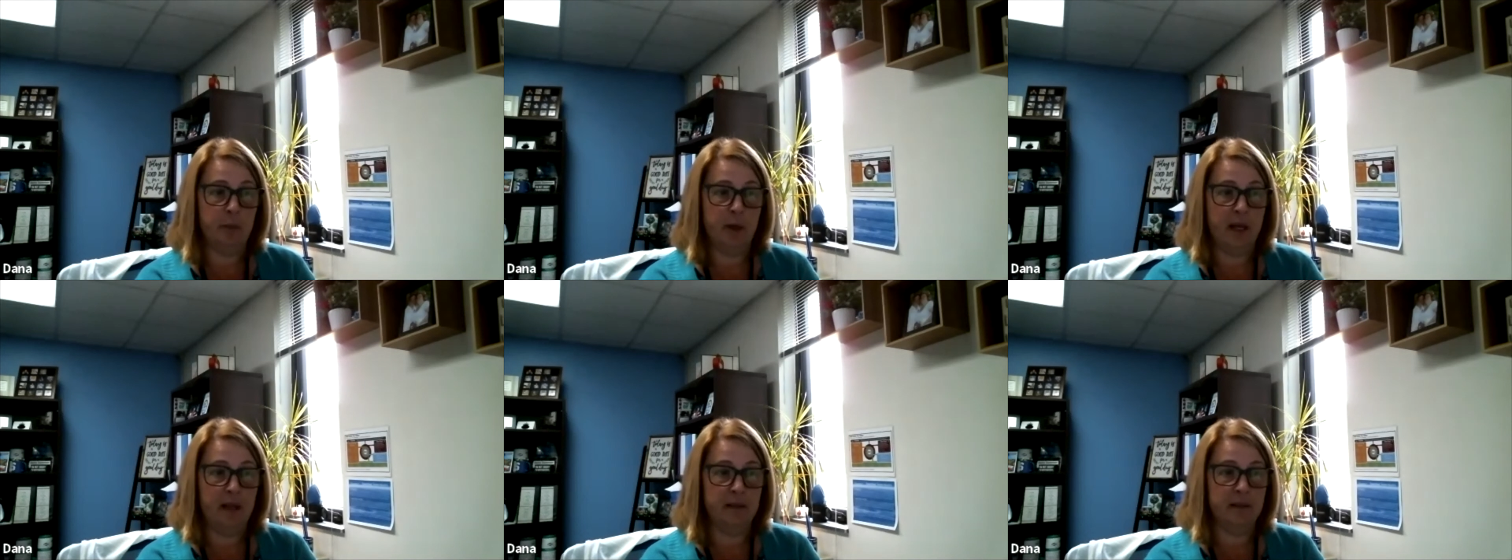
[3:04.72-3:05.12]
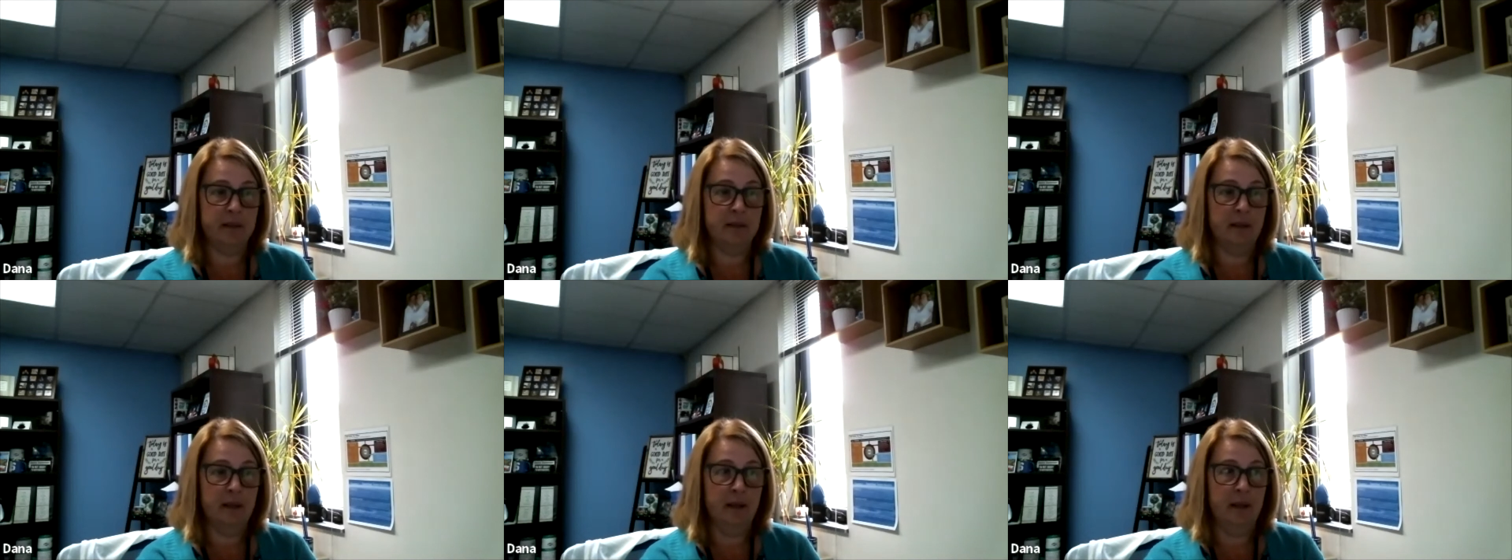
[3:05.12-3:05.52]

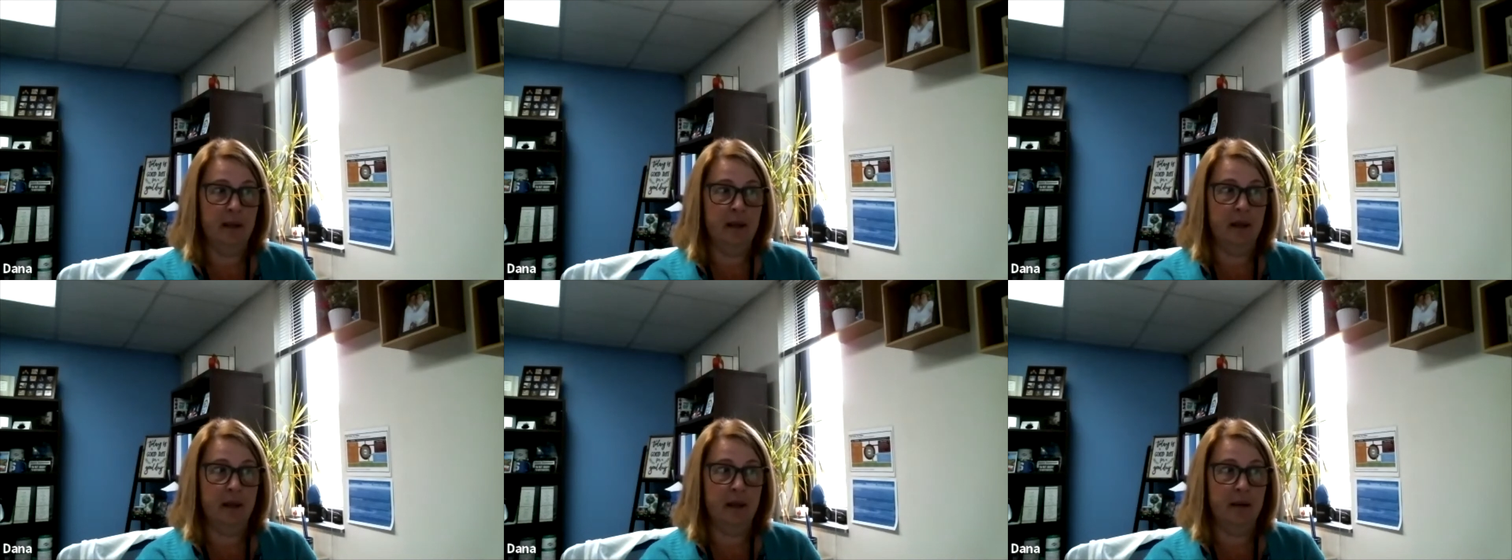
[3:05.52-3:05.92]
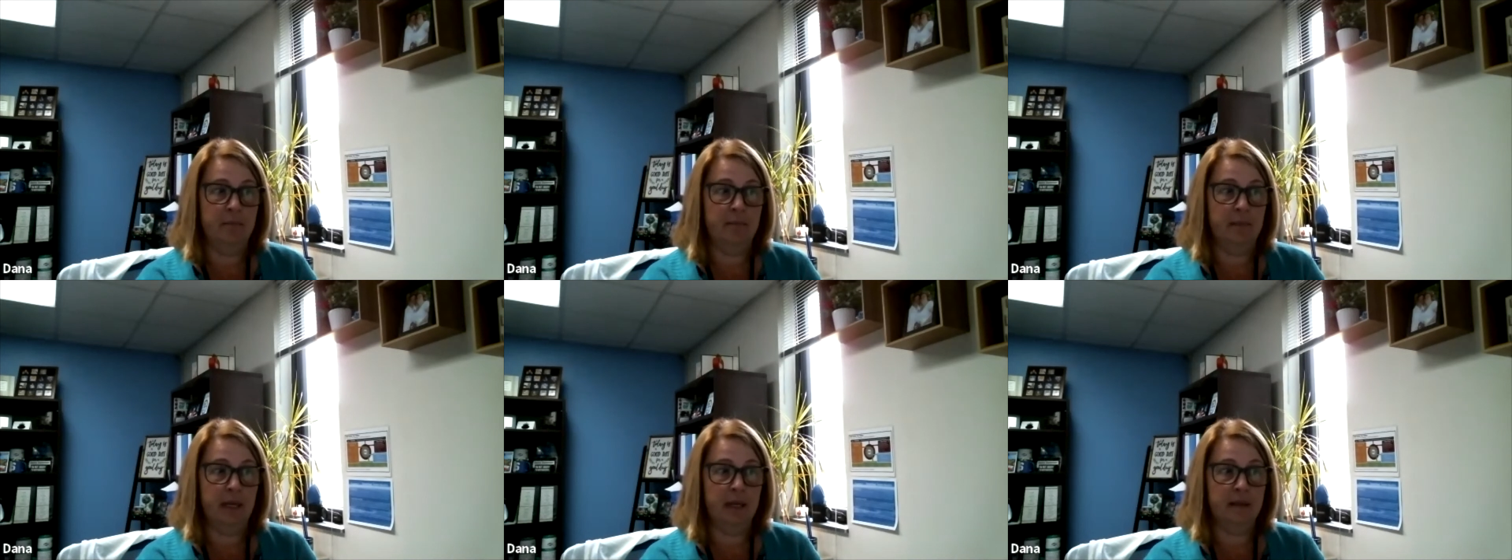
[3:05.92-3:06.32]
base uh,
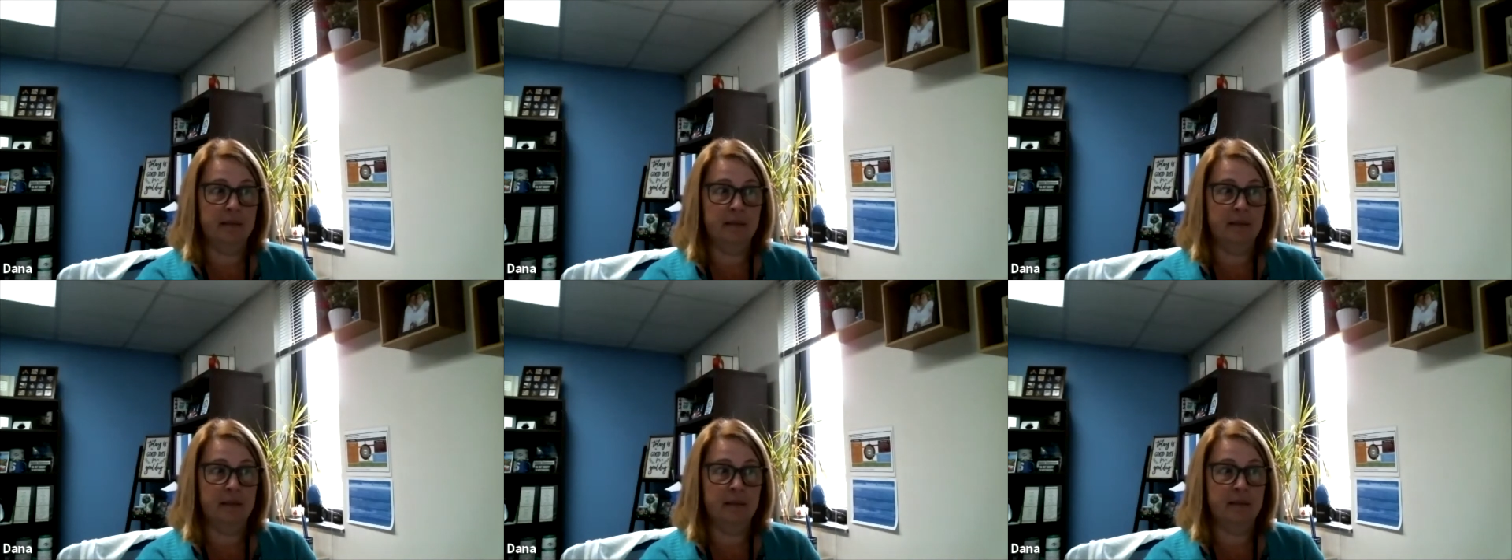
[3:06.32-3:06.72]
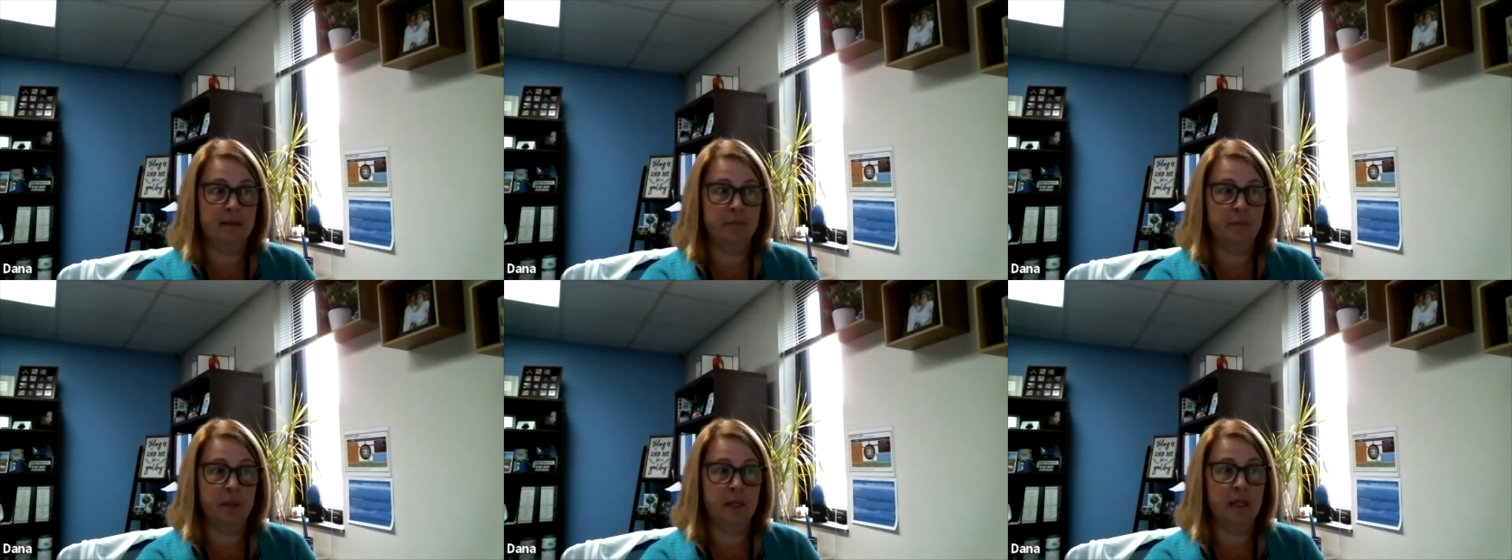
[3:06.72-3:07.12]
makes
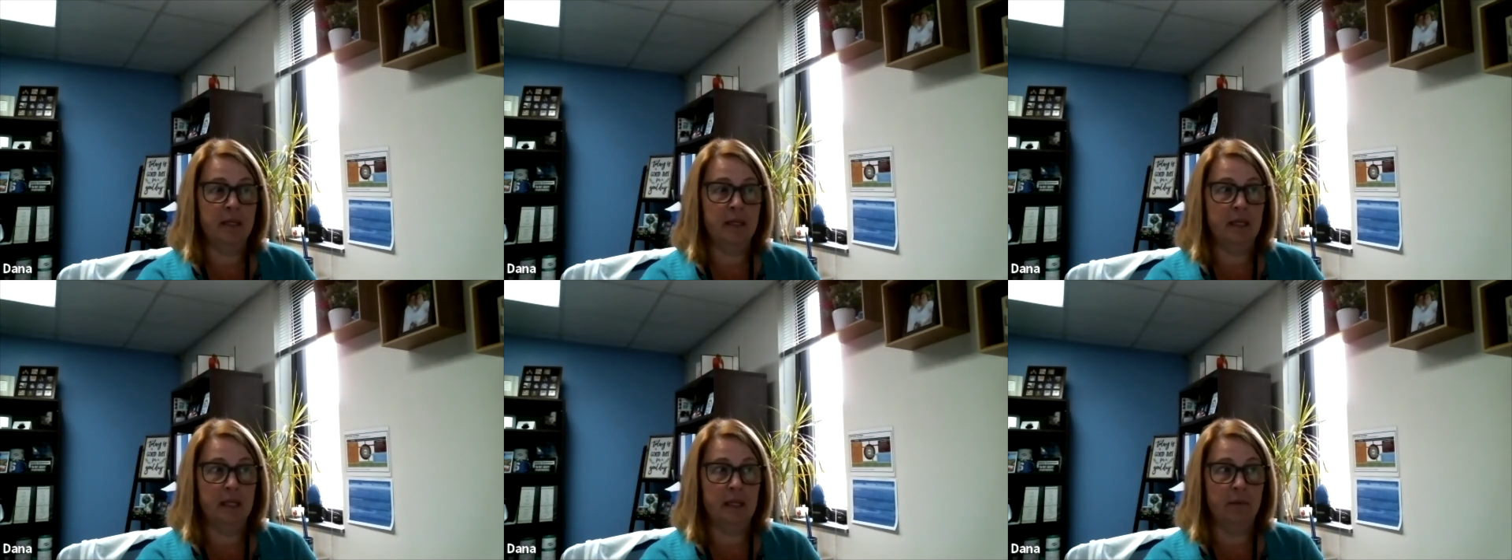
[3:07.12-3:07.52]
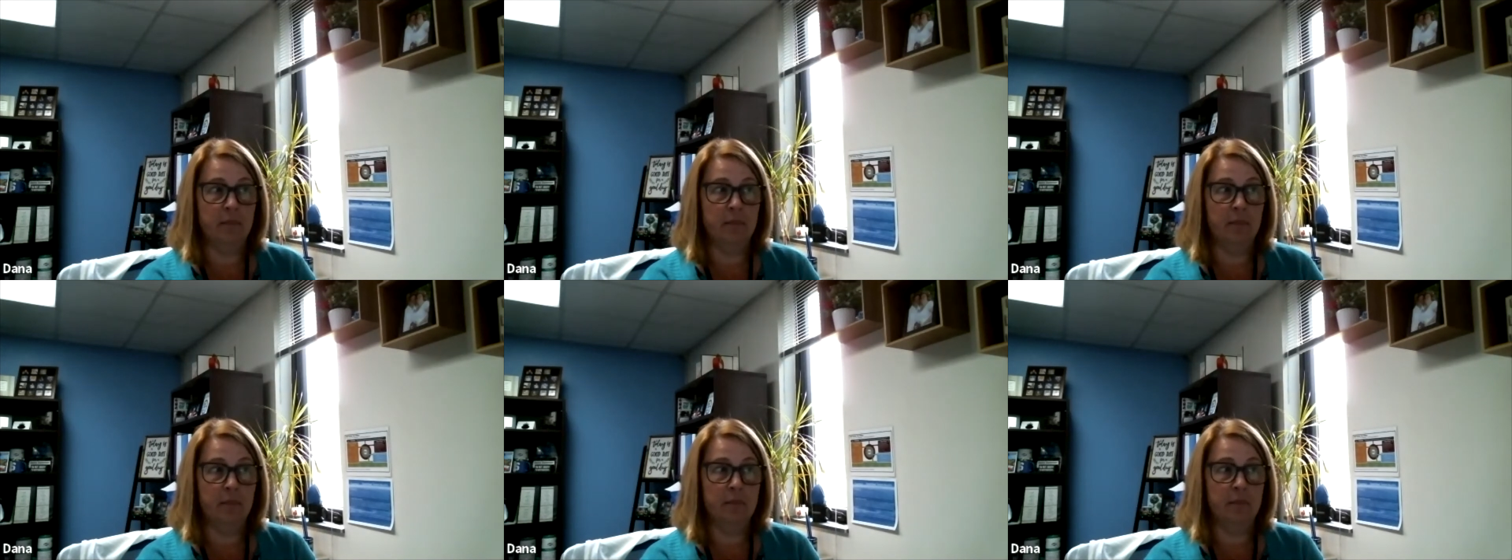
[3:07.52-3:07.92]
this PD
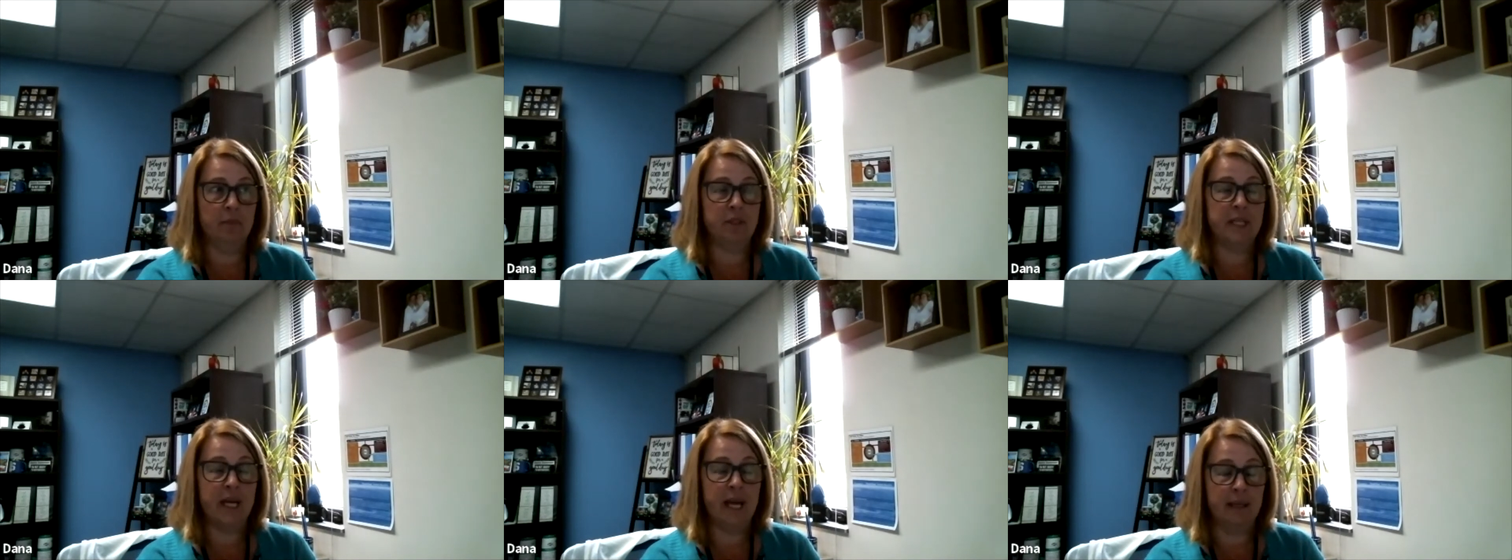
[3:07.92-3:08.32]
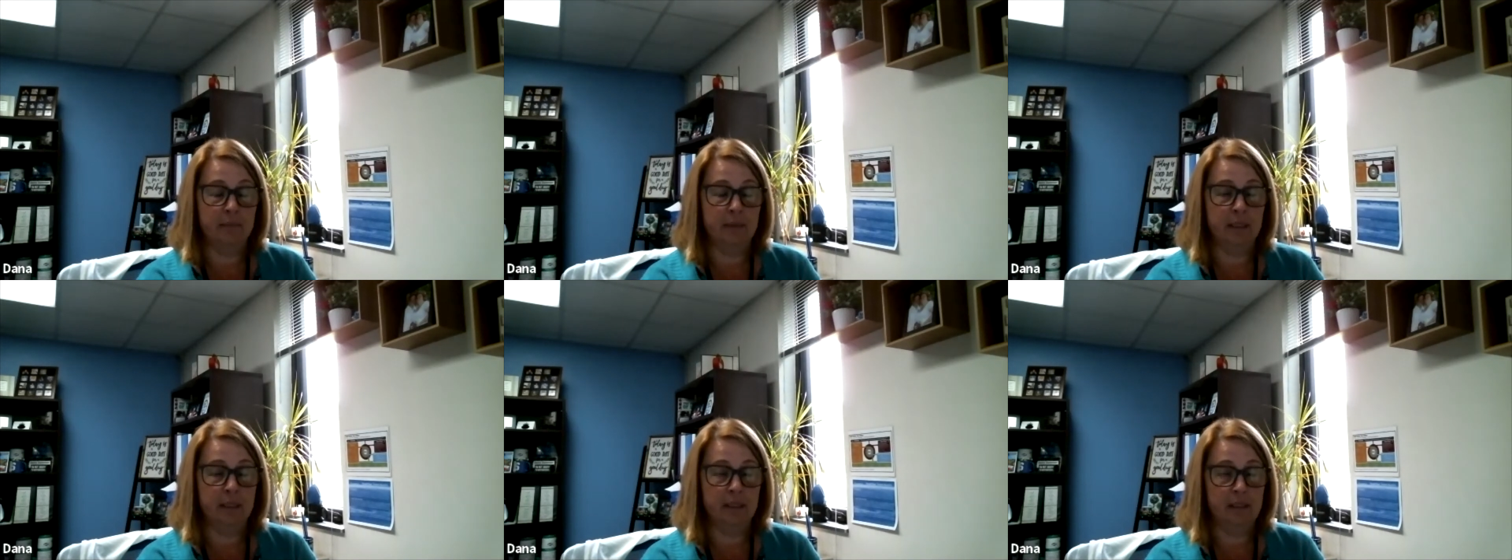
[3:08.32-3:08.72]

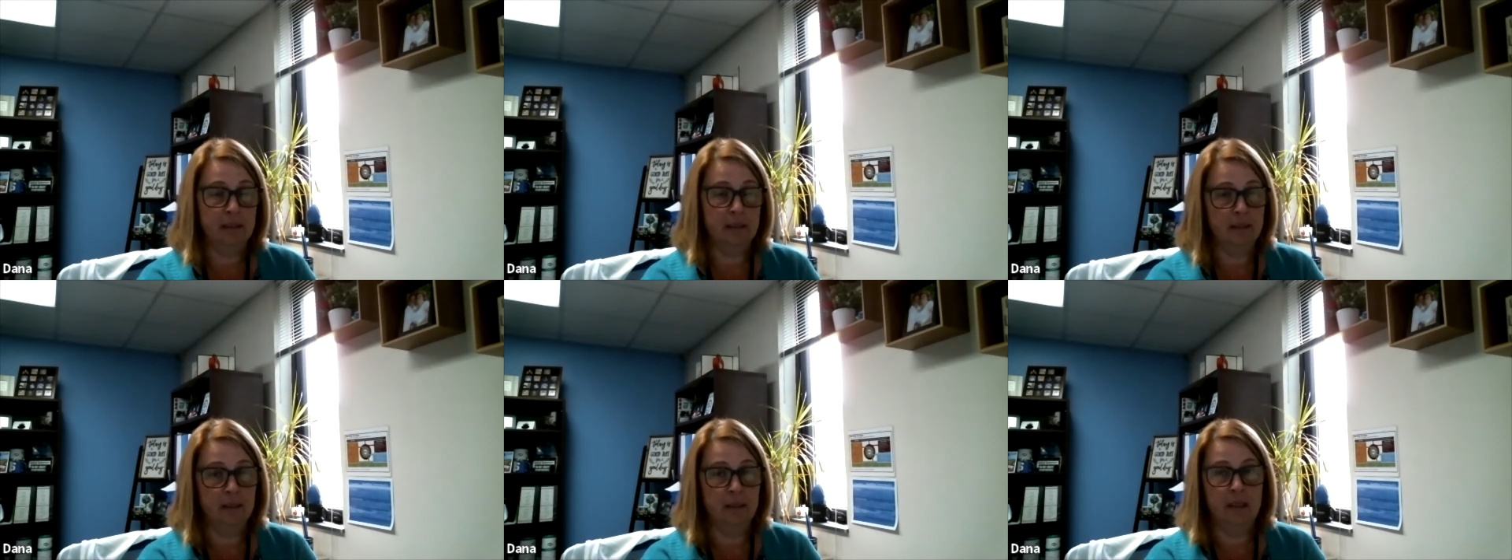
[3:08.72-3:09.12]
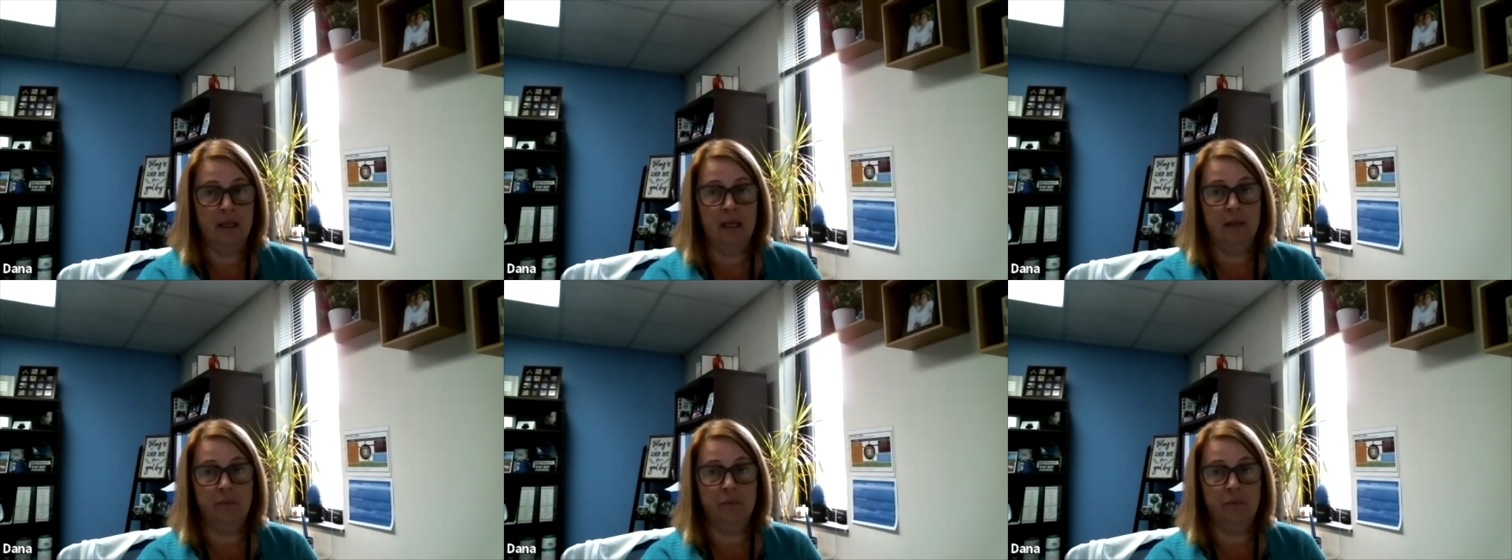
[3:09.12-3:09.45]
timely and